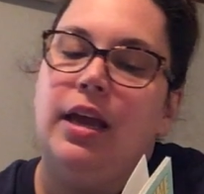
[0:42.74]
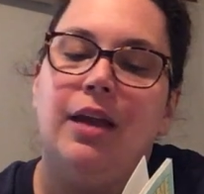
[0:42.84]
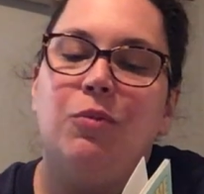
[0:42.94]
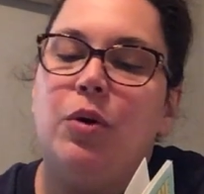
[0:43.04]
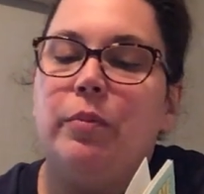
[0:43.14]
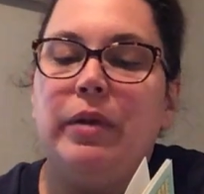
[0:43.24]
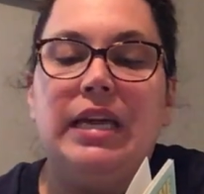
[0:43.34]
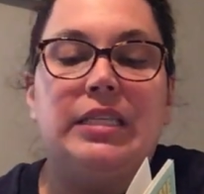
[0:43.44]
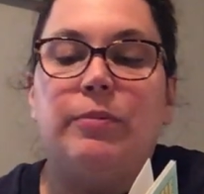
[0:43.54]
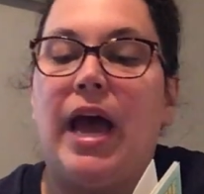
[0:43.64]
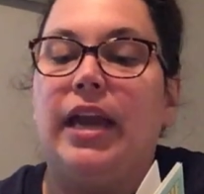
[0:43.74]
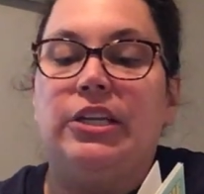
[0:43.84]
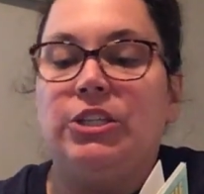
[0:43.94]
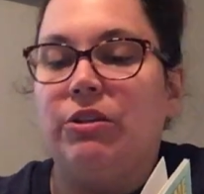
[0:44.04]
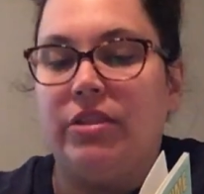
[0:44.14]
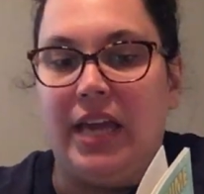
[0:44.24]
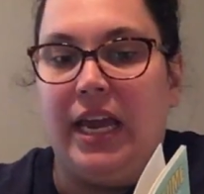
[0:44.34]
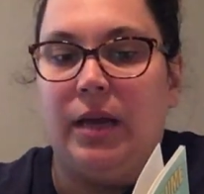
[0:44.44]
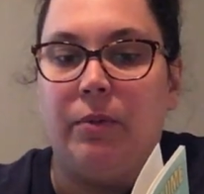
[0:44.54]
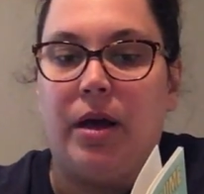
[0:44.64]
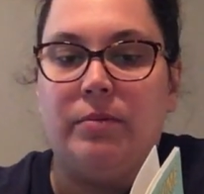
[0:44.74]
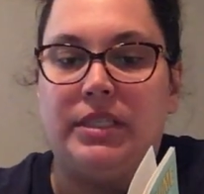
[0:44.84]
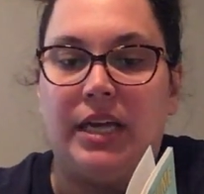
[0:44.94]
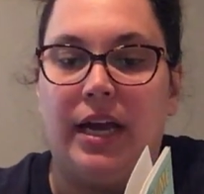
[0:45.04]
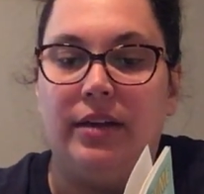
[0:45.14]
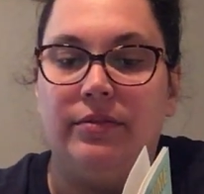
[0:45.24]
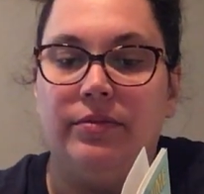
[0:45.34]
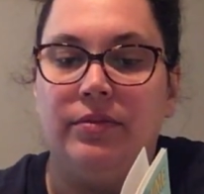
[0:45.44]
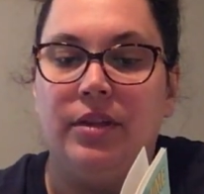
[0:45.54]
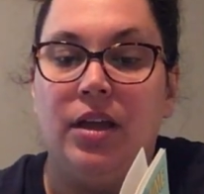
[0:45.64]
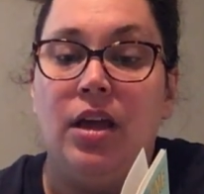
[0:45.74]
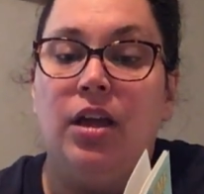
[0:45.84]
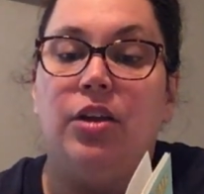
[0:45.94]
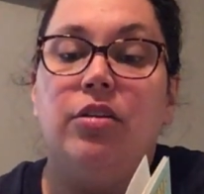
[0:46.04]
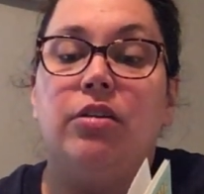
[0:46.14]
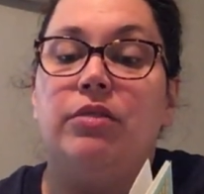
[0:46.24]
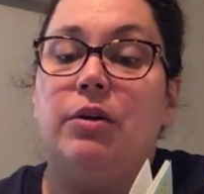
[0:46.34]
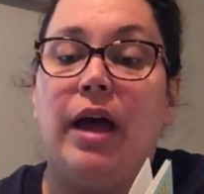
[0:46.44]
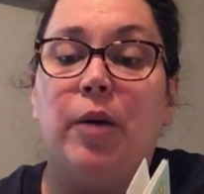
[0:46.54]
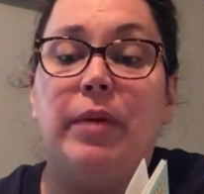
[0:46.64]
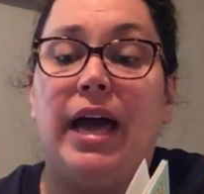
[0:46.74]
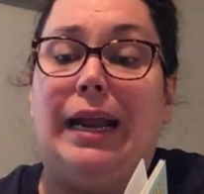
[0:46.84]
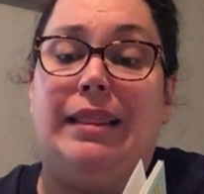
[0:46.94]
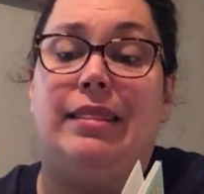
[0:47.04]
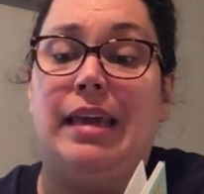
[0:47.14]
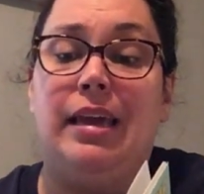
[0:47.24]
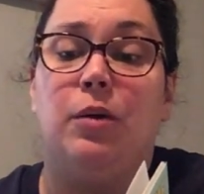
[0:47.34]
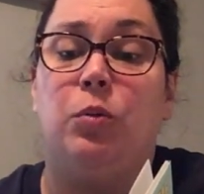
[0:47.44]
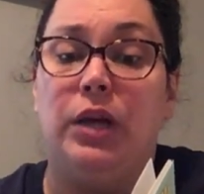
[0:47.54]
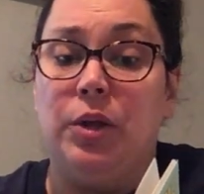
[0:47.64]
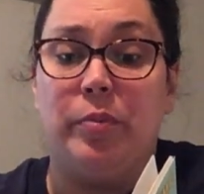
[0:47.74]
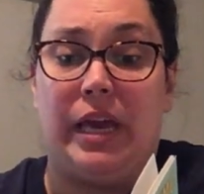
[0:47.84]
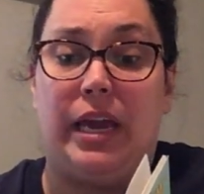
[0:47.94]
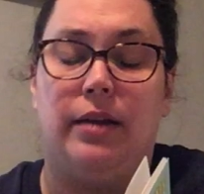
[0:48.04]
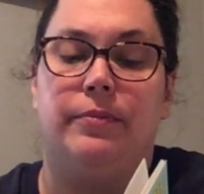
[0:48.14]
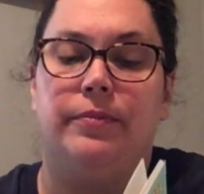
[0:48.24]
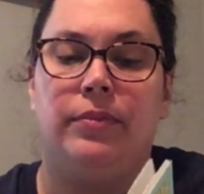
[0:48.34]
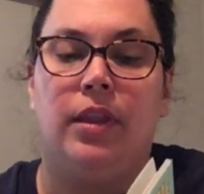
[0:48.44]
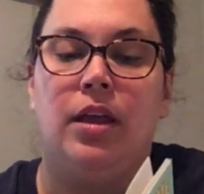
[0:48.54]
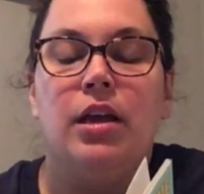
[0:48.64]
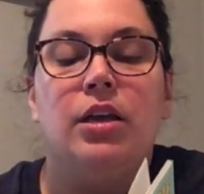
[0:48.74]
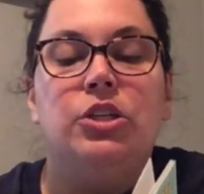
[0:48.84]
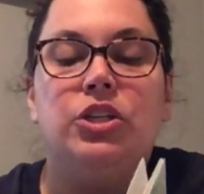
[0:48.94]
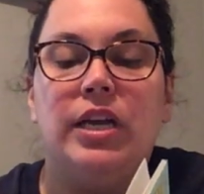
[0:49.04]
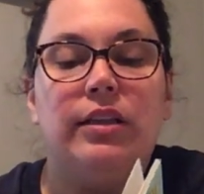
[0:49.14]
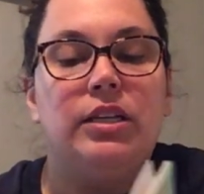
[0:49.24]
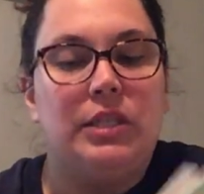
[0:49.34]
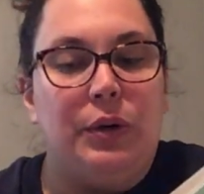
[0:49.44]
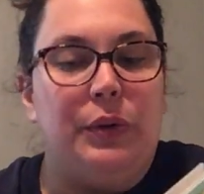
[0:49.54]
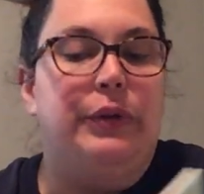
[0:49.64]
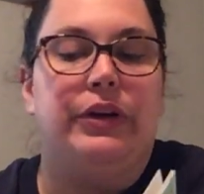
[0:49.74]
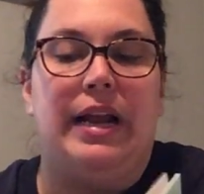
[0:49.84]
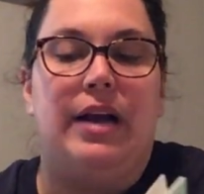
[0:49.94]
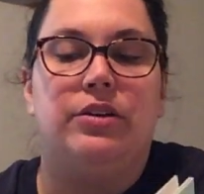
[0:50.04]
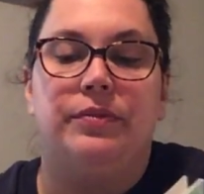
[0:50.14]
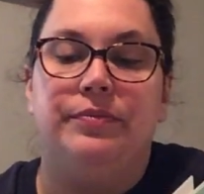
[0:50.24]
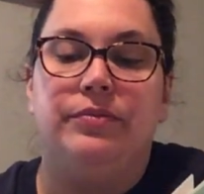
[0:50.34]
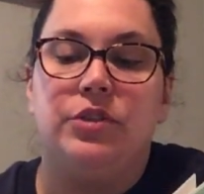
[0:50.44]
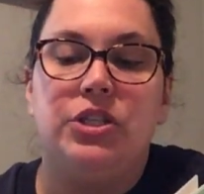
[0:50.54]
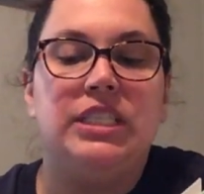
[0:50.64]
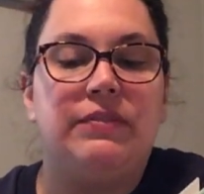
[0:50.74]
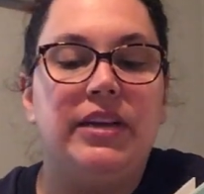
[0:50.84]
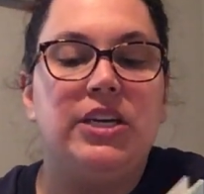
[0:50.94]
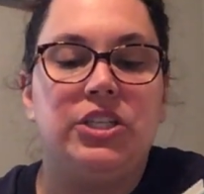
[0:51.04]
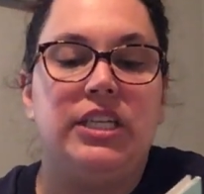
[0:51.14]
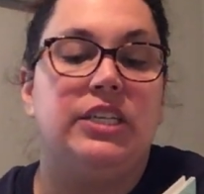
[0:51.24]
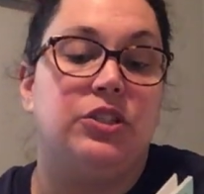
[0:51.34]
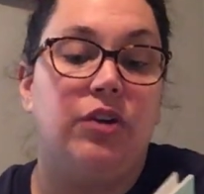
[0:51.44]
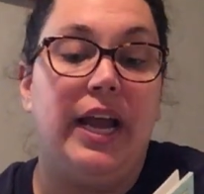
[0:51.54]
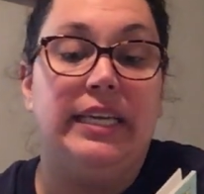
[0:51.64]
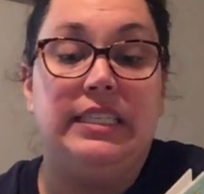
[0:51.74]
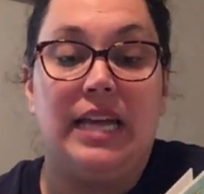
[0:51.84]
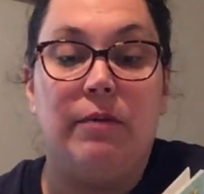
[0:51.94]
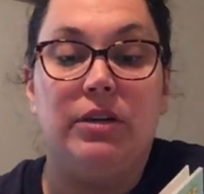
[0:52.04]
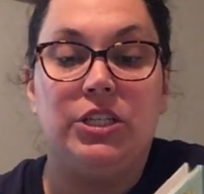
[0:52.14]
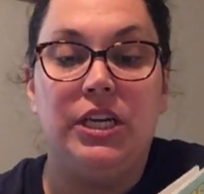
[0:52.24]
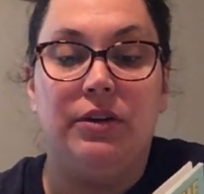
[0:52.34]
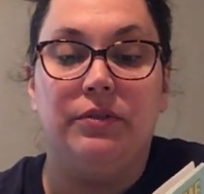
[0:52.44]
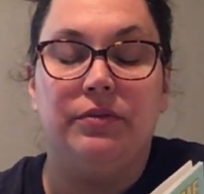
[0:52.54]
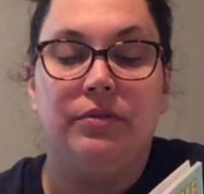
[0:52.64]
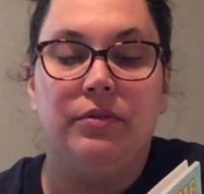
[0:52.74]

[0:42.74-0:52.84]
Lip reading: It won't be as bad as you think, Mom said. You don't know how bad I think it will be. Sheila's older now. She's finished 6th grade, same as you.